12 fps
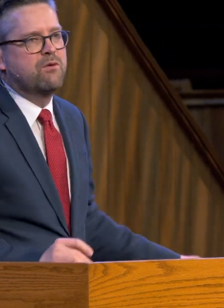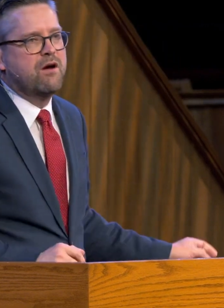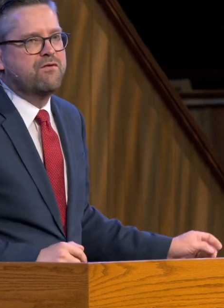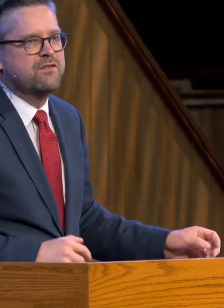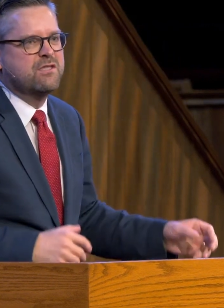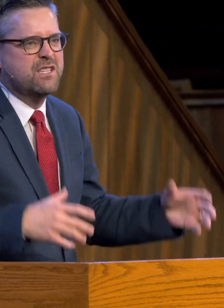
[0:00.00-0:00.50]

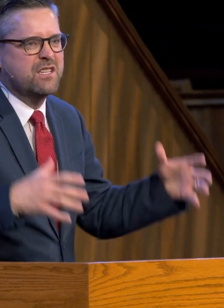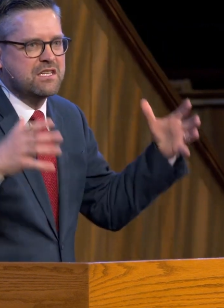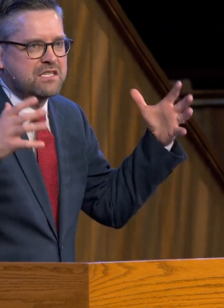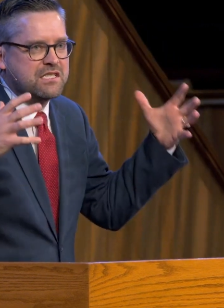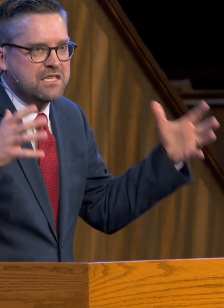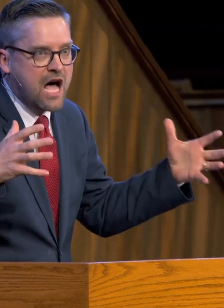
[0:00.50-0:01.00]
reference to the
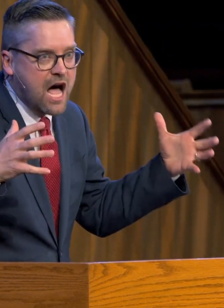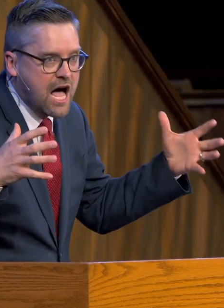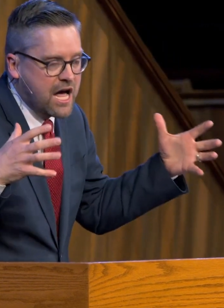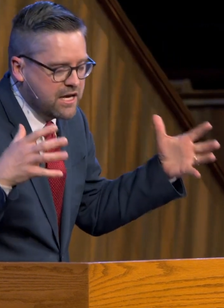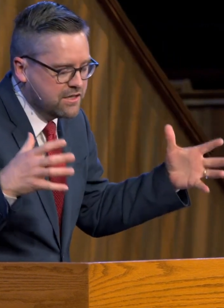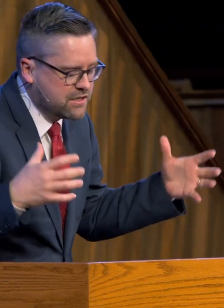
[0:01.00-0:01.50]

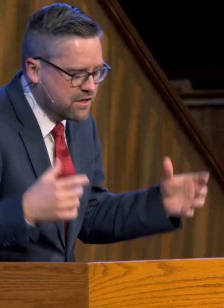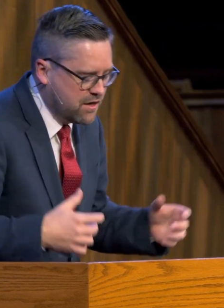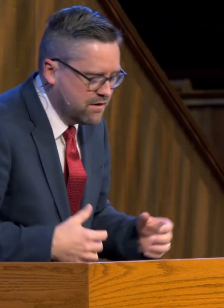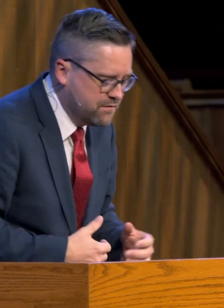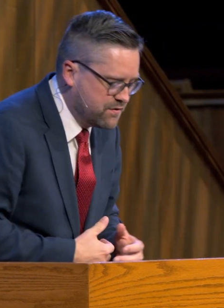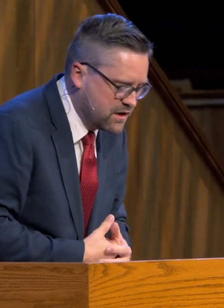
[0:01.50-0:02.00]
size
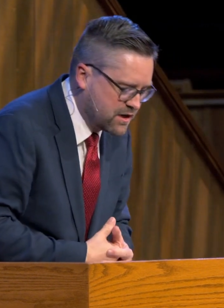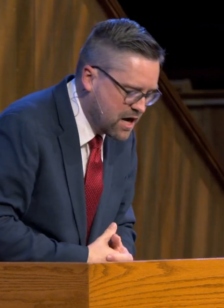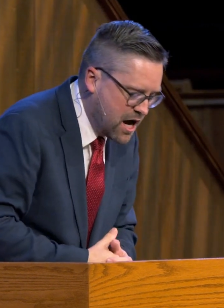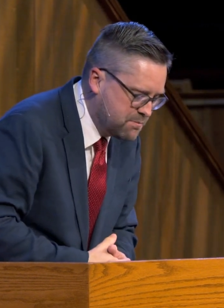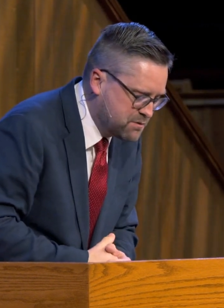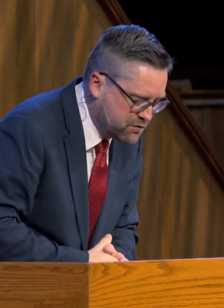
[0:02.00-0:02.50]
of the
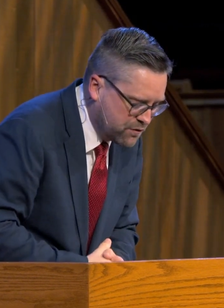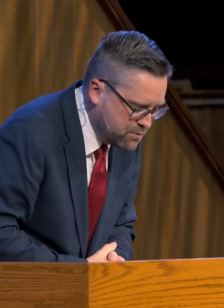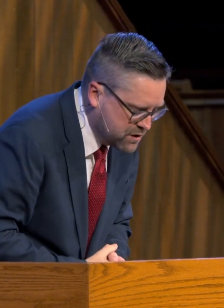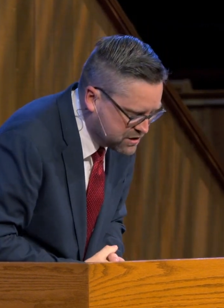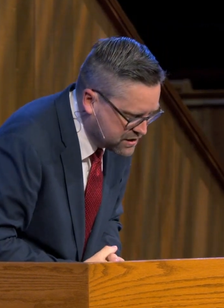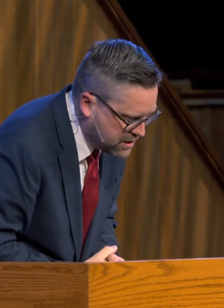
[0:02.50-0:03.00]
cups from
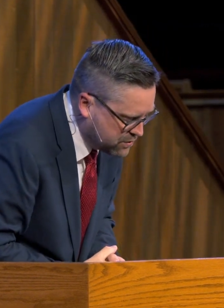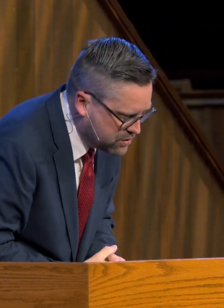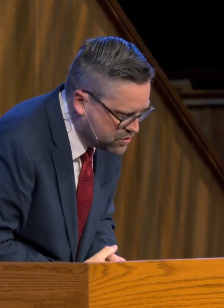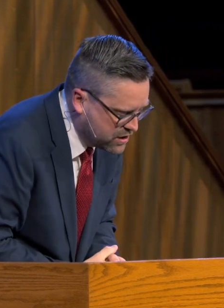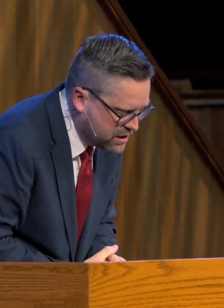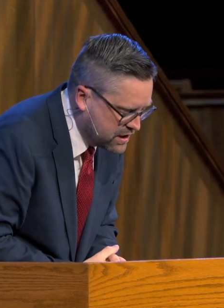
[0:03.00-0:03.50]
which they were
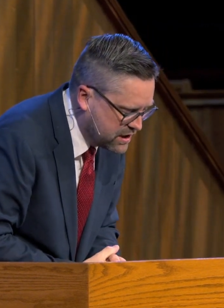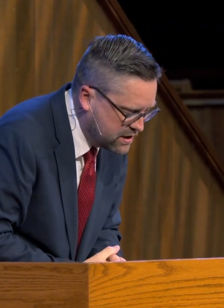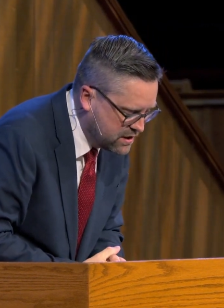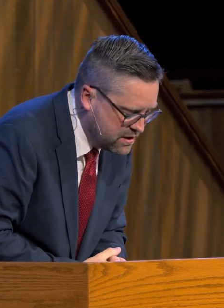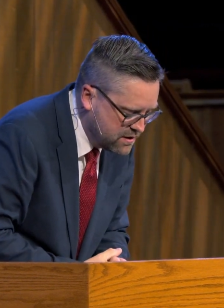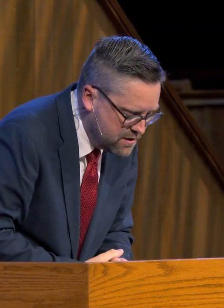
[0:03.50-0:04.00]
drinking,
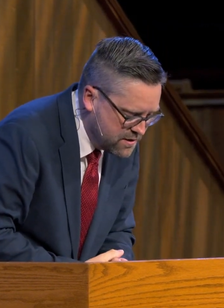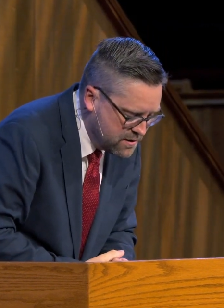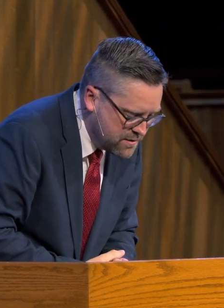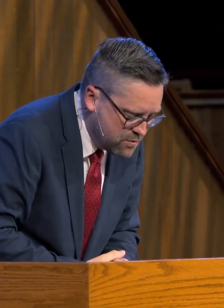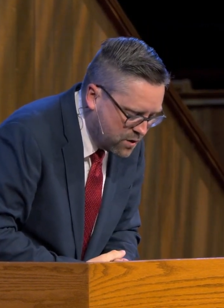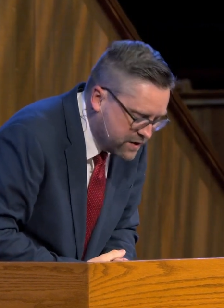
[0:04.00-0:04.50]

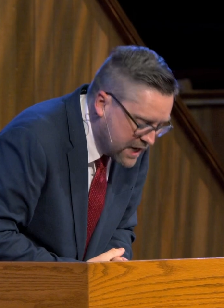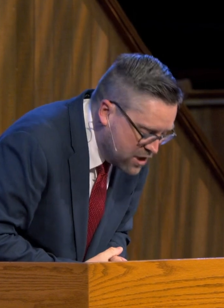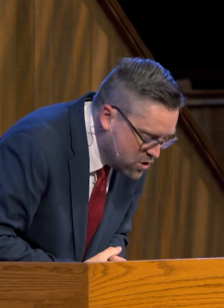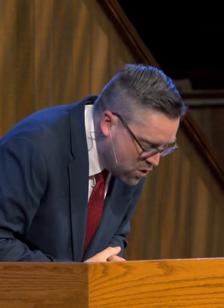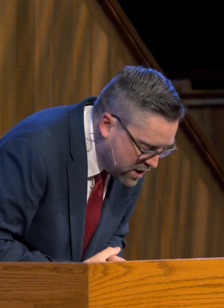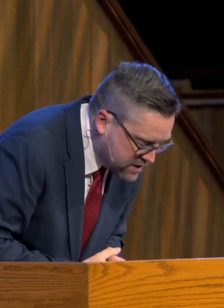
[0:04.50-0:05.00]
"while they
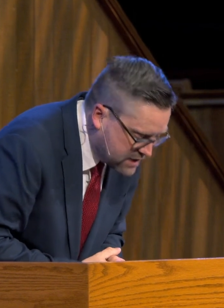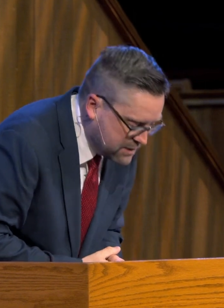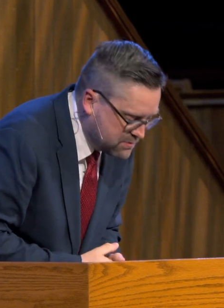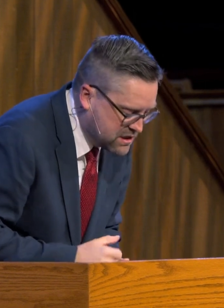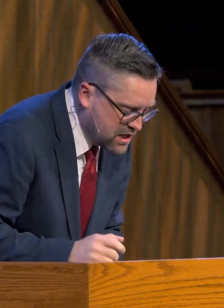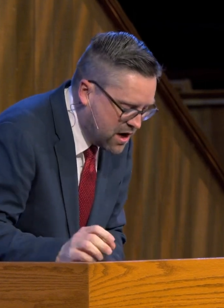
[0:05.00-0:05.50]
anoint
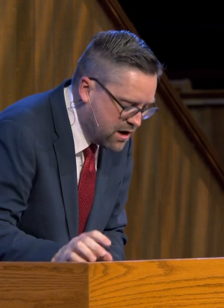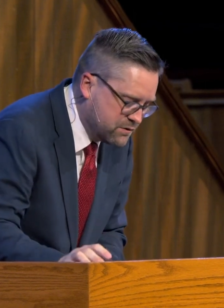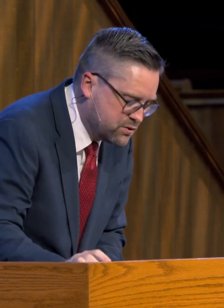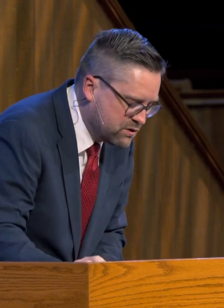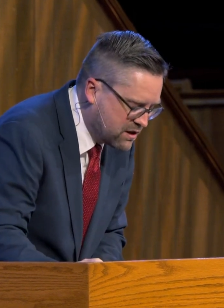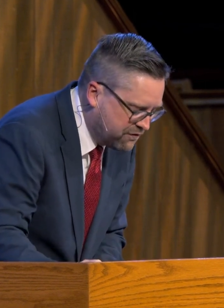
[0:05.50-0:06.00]

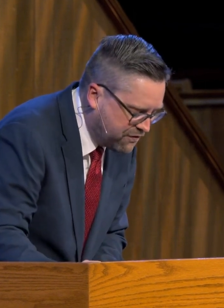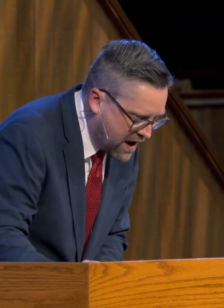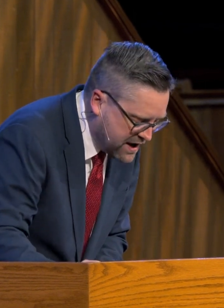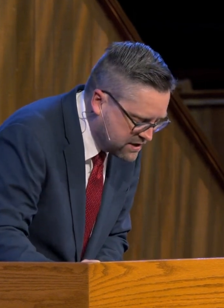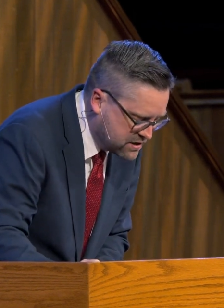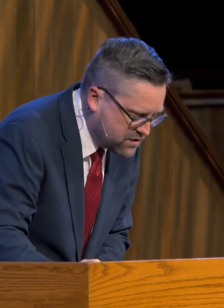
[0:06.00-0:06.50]
themselves with the
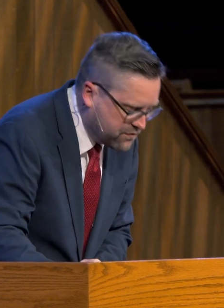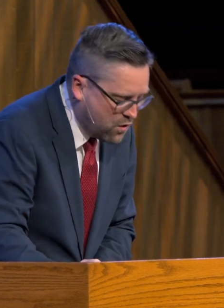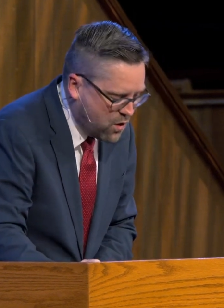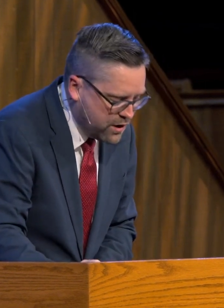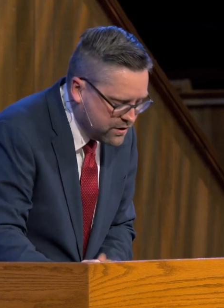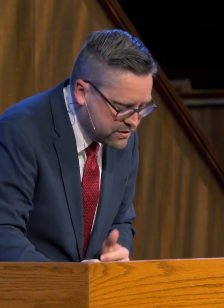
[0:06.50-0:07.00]
finest of
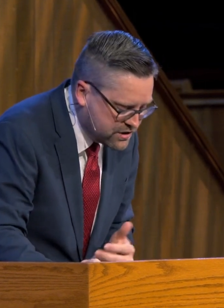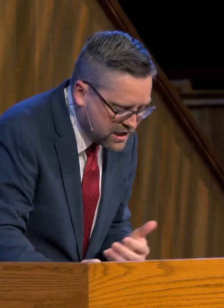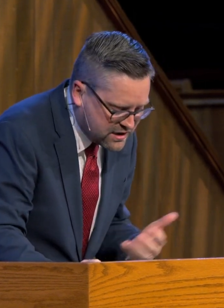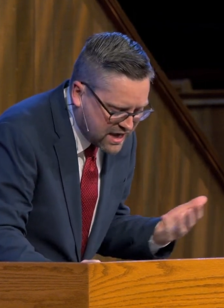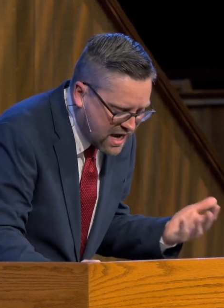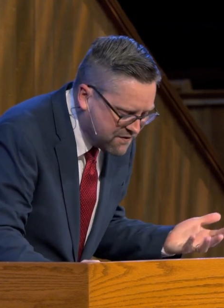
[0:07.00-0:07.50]
oils,
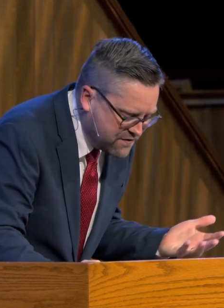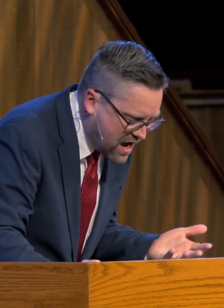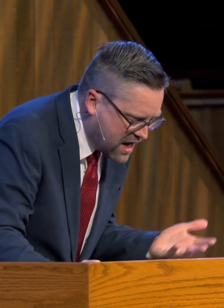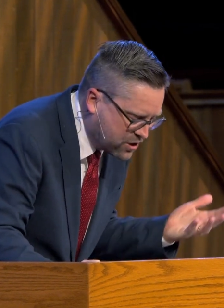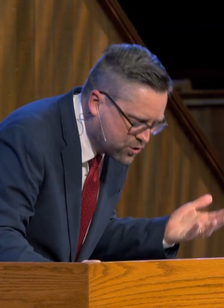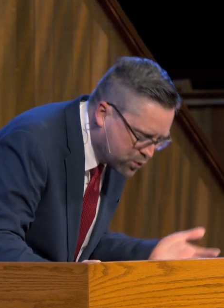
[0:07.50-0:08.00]
yet they have
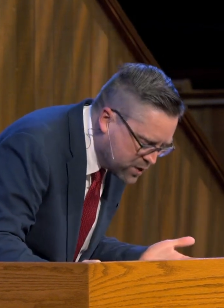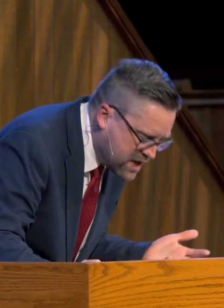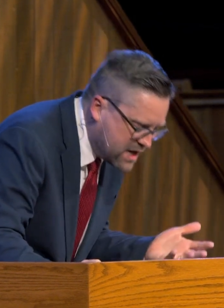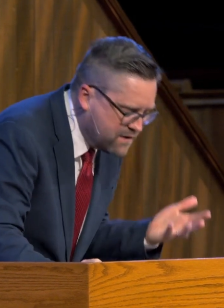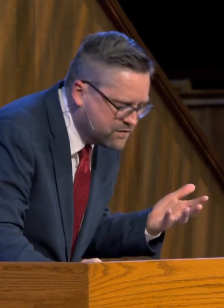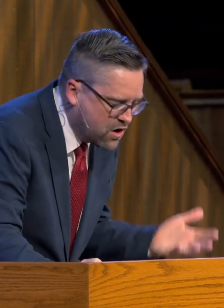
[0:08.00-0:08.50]
not
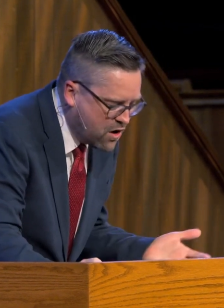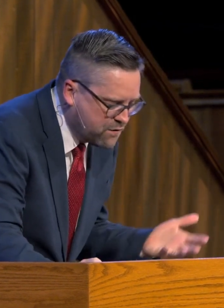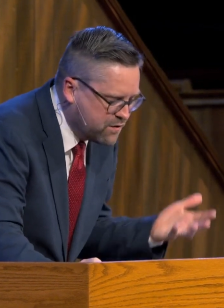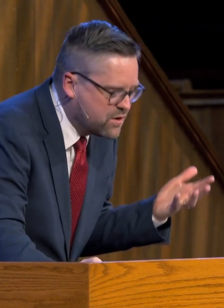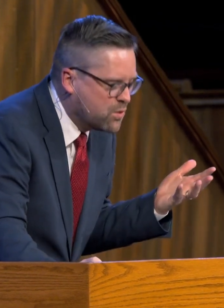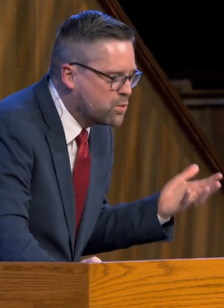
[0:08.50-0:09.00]
grieved
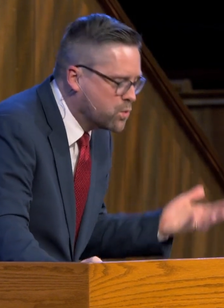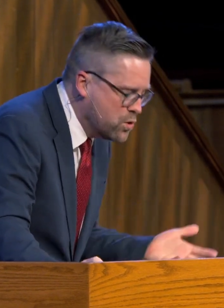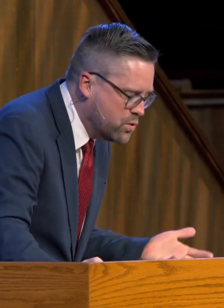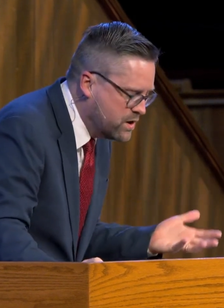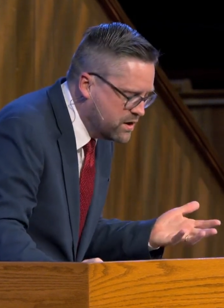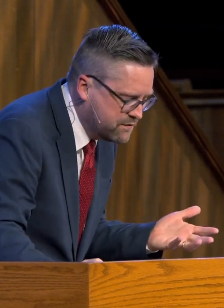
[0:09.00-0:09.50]
over the
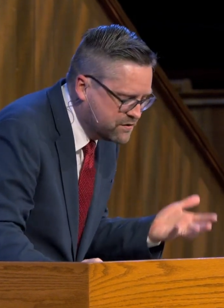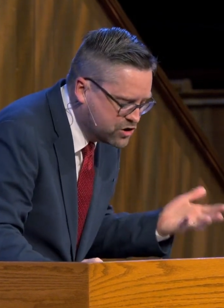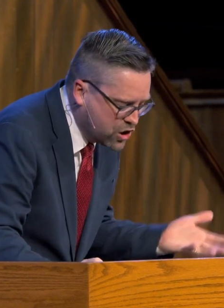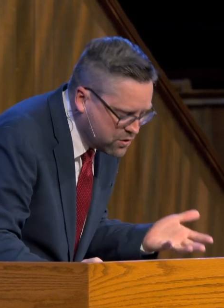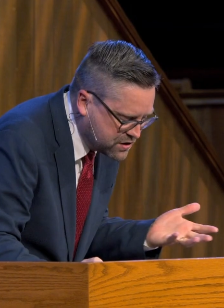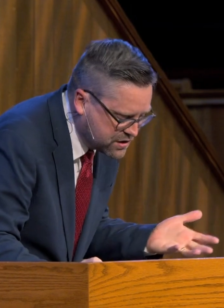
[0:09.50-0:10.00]
ruin of
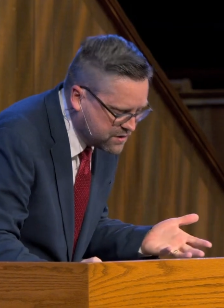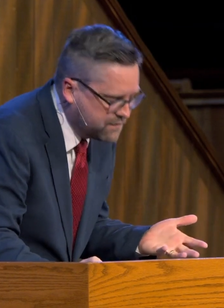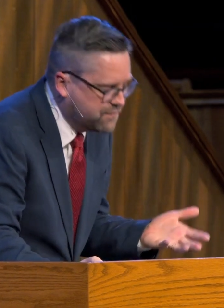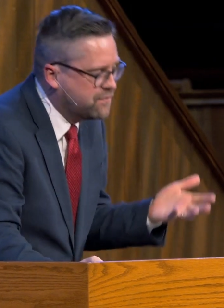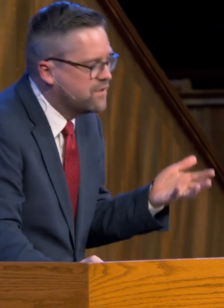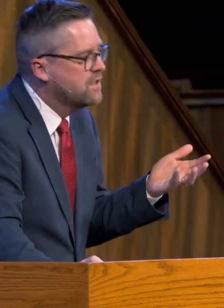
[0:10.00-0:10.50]

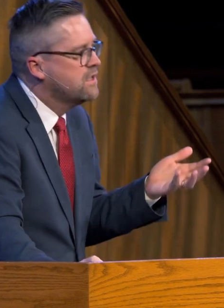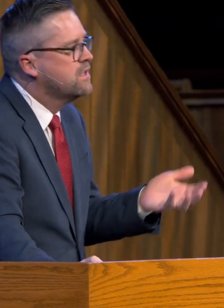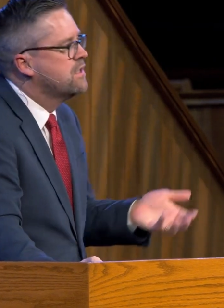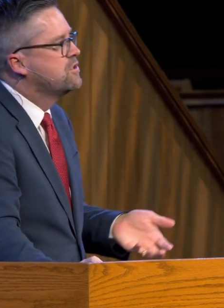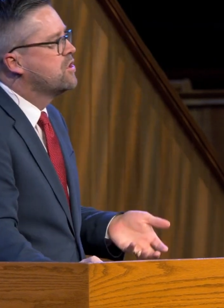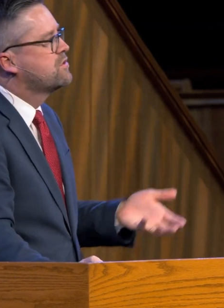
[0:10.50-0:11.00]
Joseph."
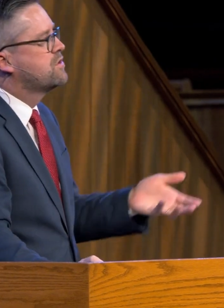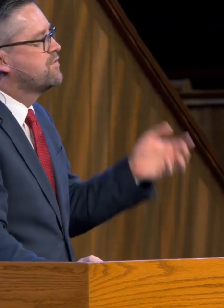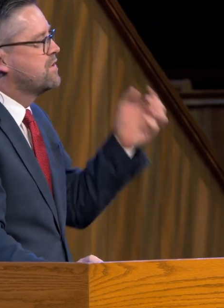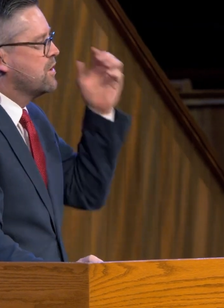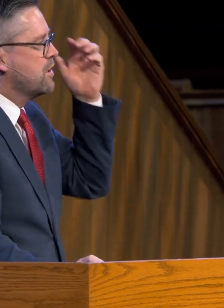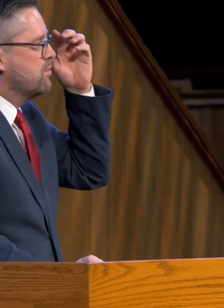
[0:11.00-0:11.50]
Joseph, there a